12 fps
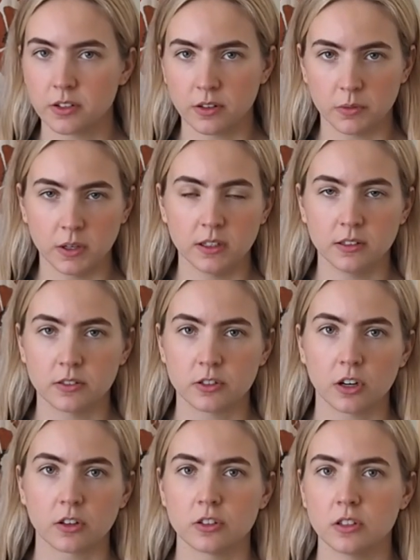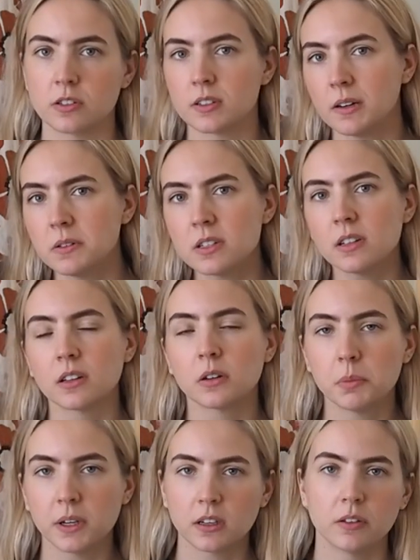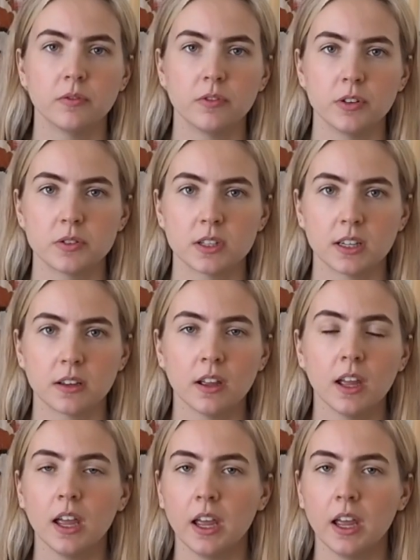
to the written instructions, so that was a little bit confusing.